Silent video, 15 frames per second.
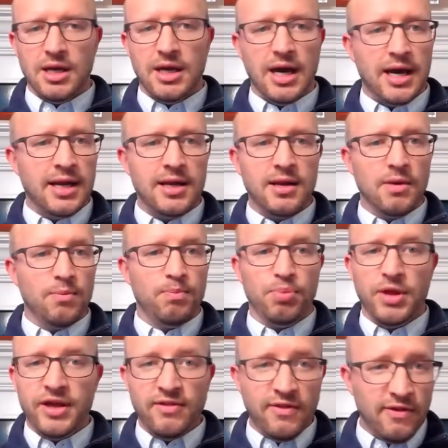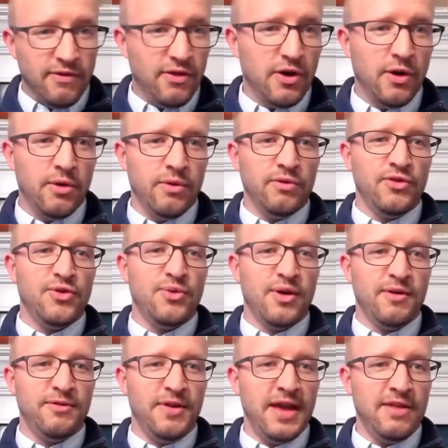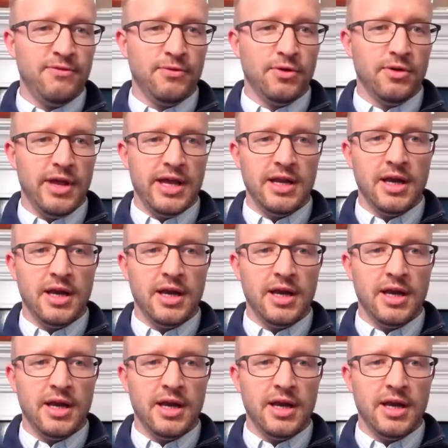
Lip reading: God blesses those who are faithful,